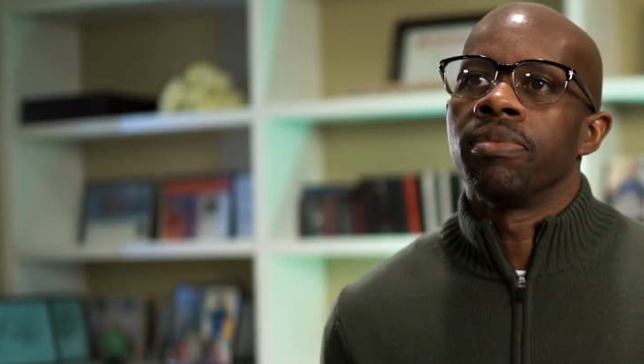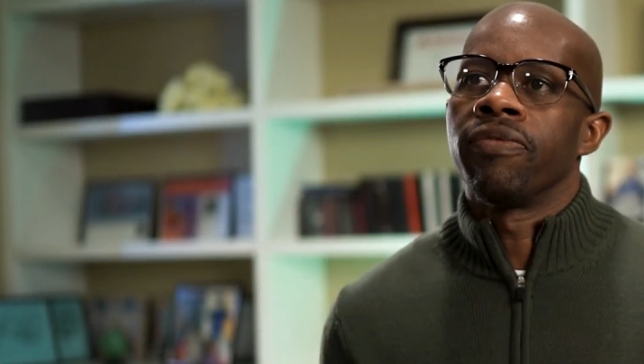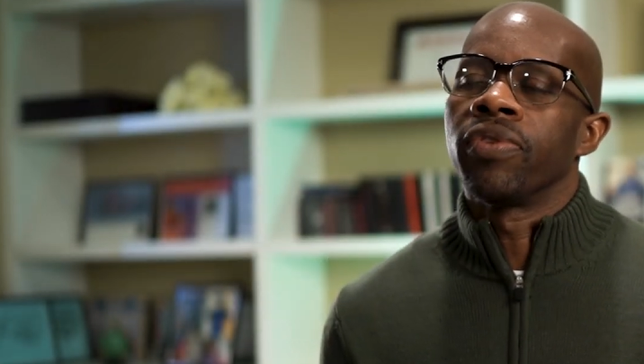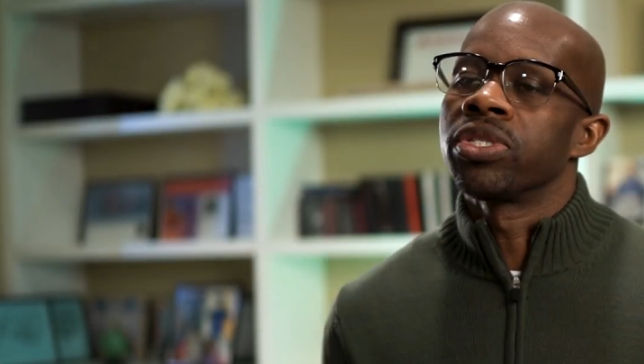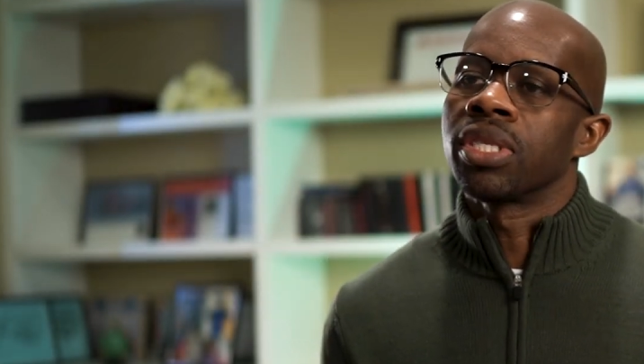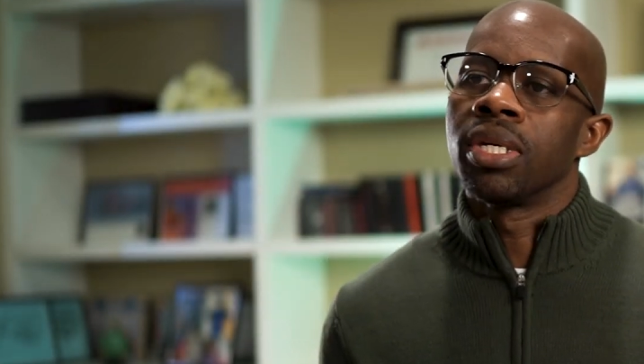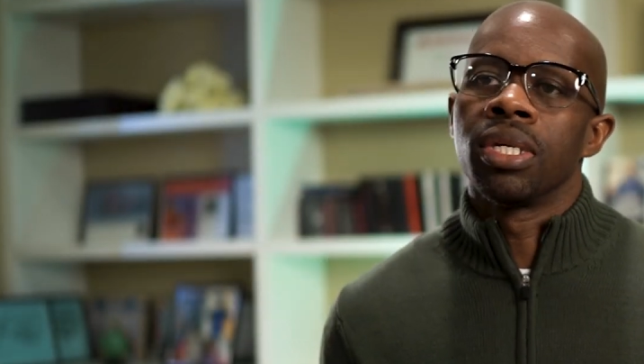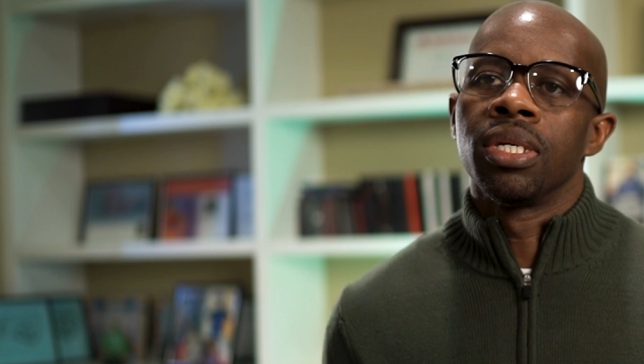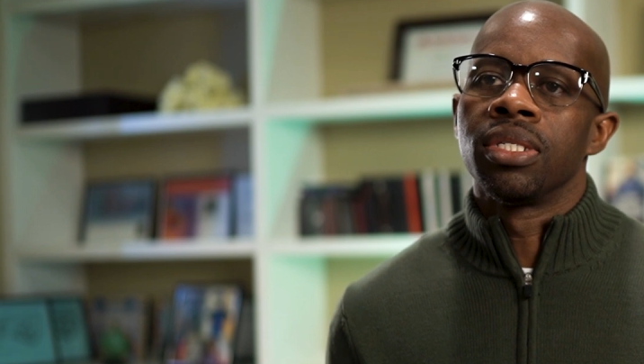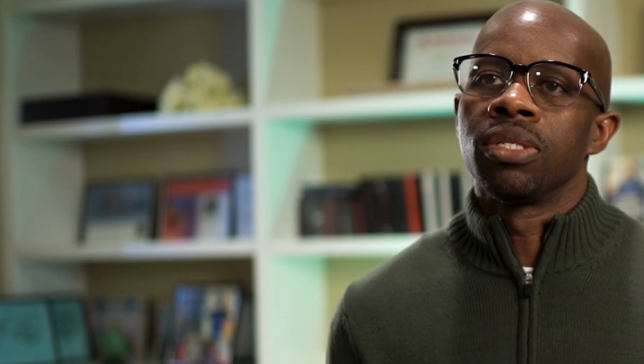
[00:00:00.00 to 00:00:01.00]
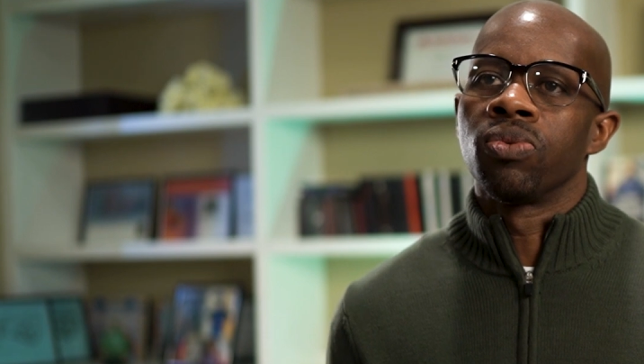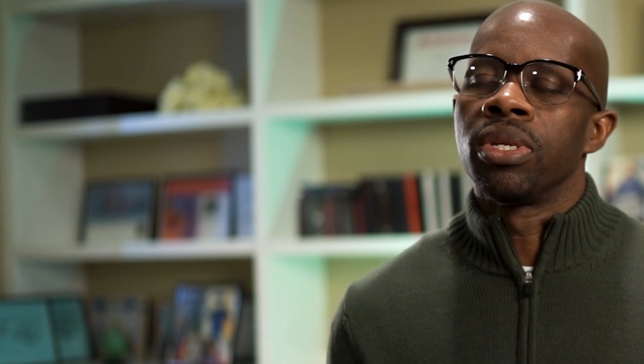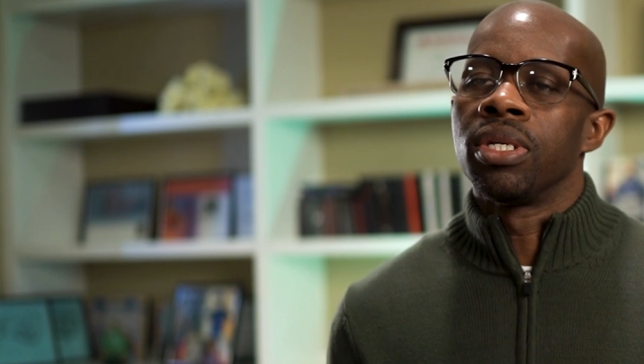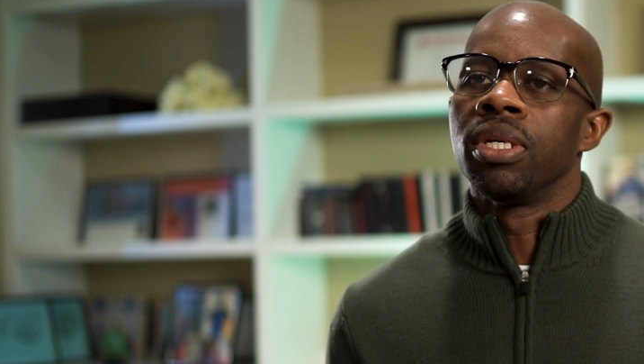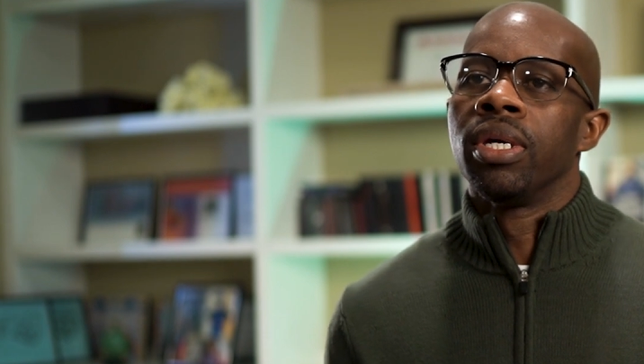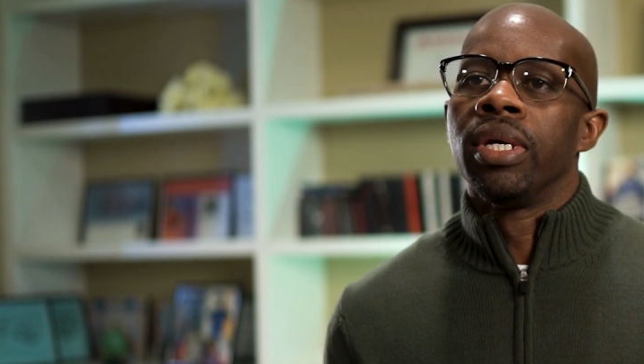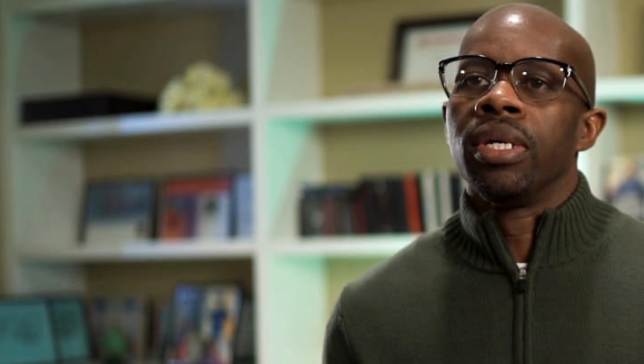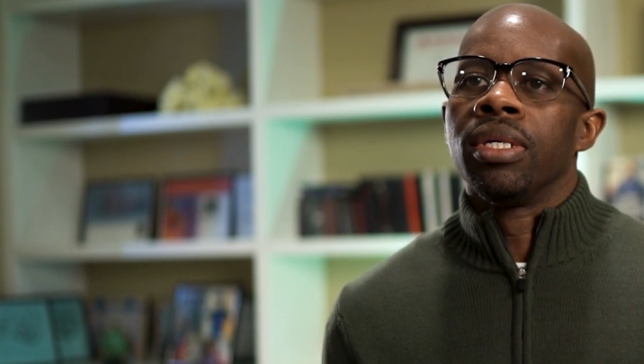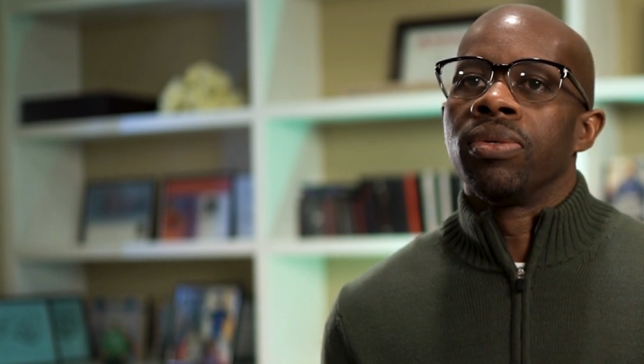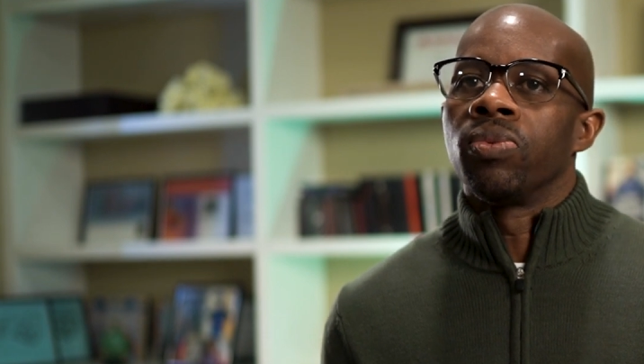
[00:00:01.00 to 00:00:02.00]
The first thing is really
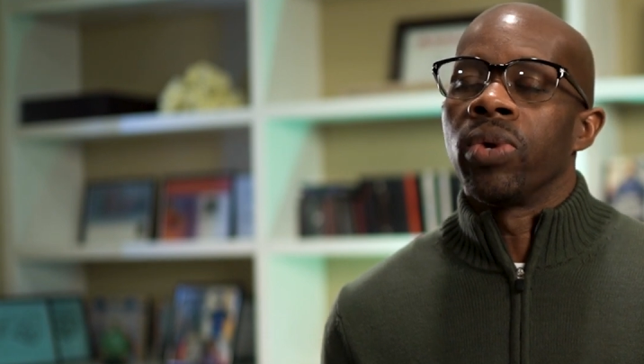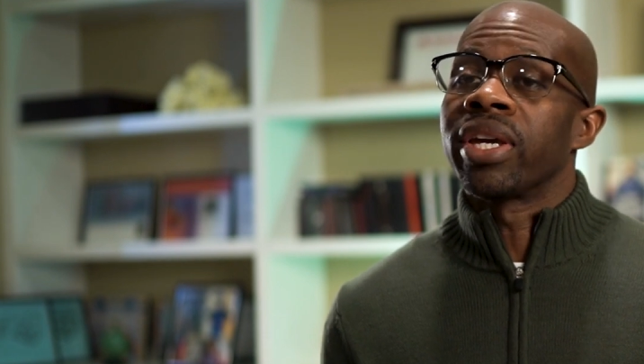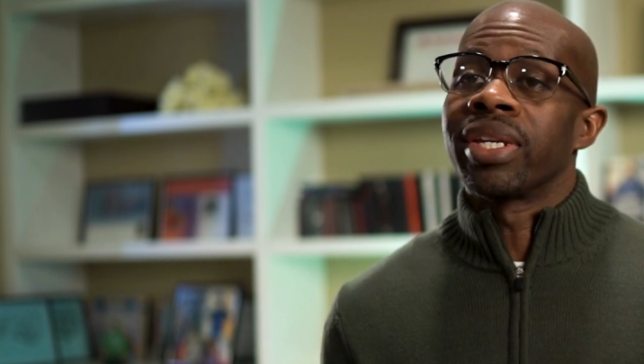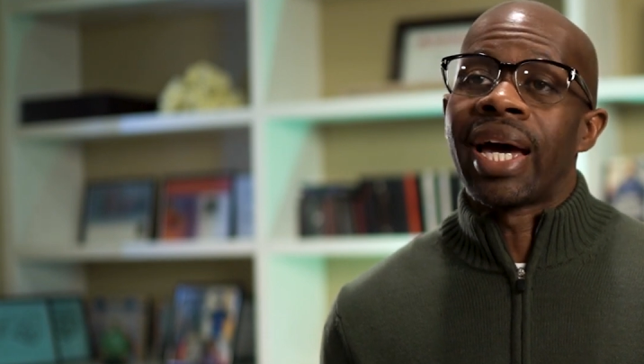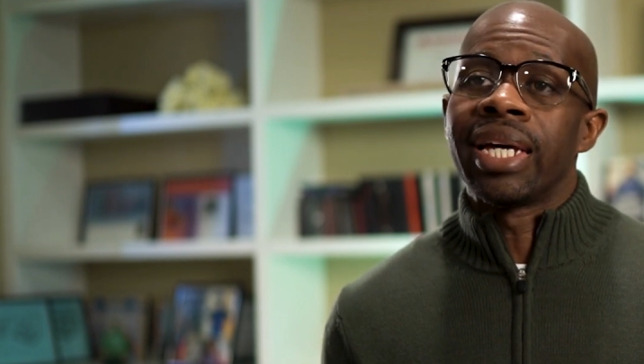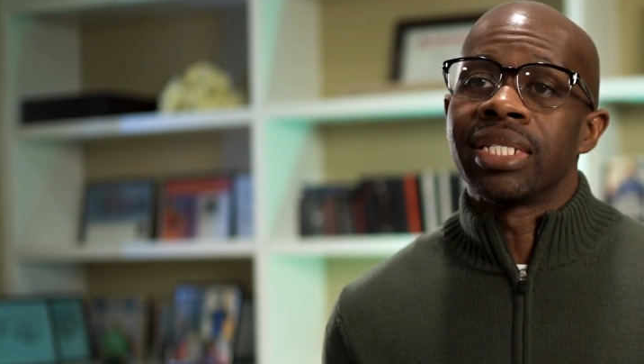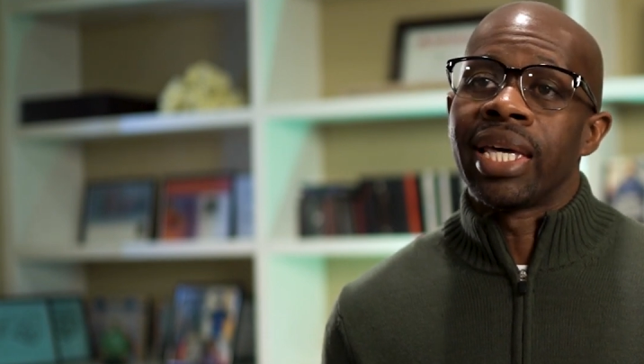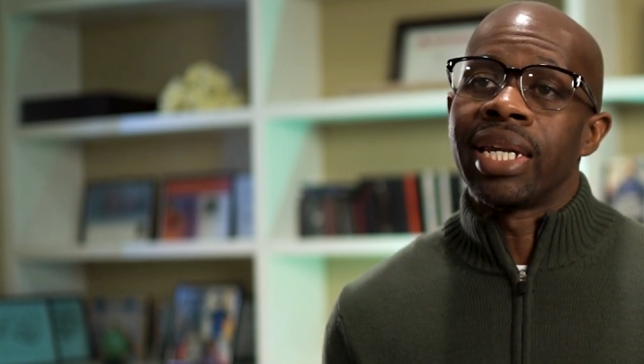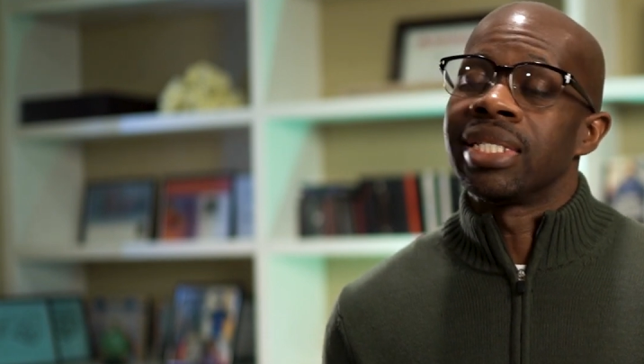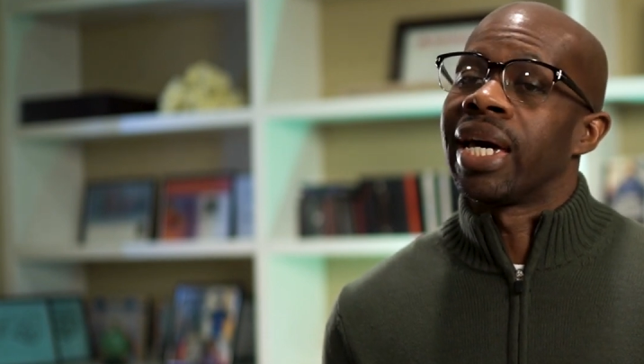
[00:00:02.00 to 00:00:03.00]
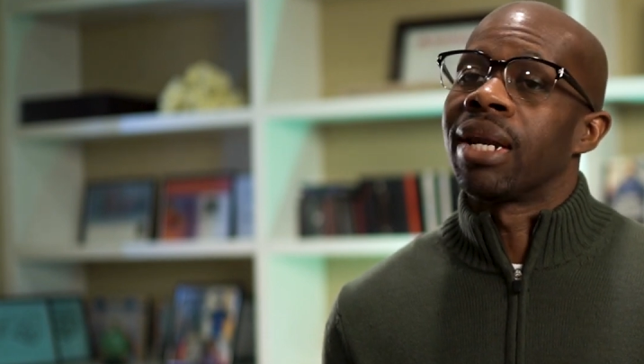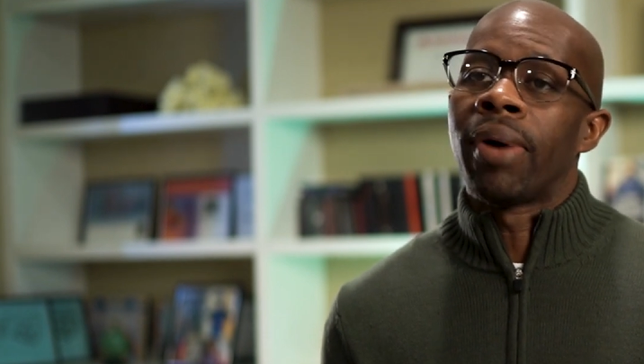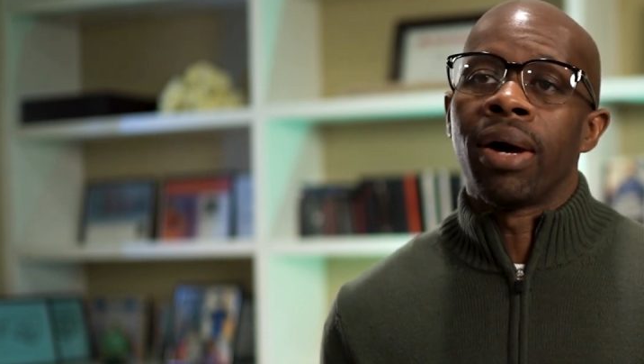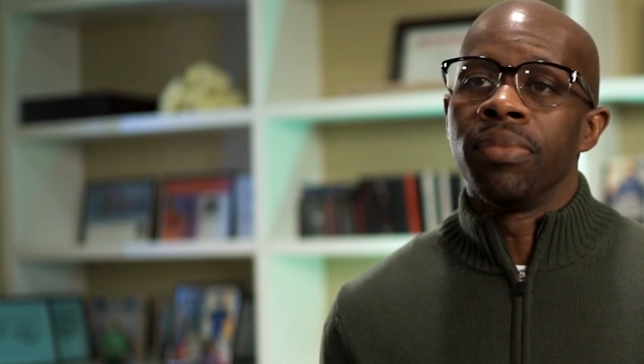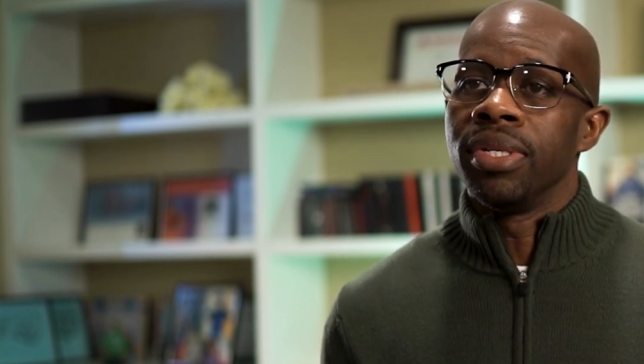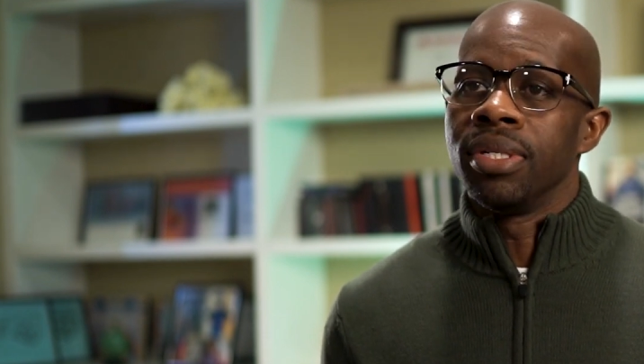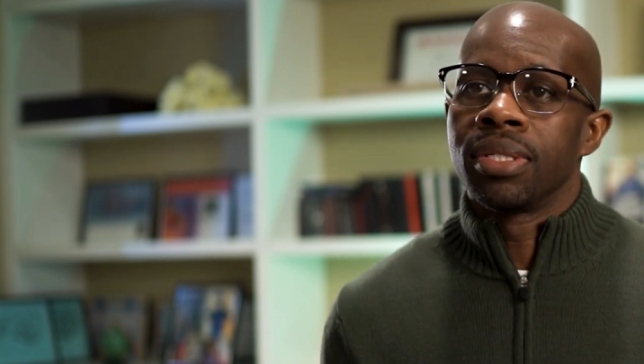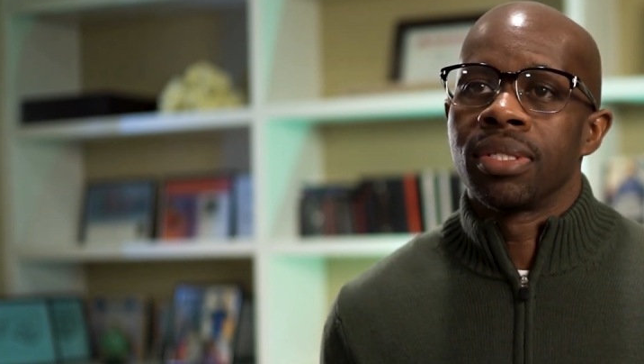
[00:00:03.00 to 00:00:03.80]
recognizing that it's not about me.